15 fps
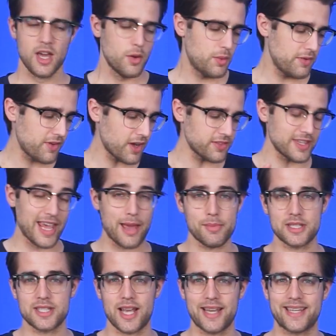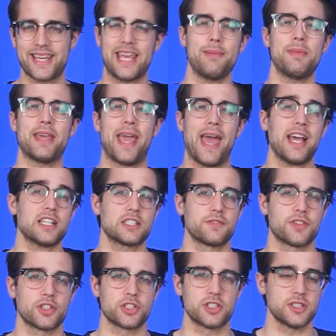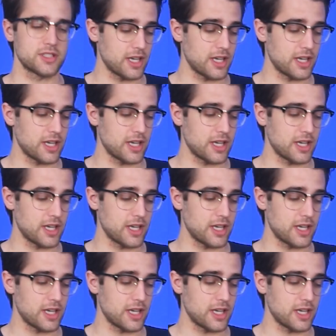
We've got the MSI Gaming X versions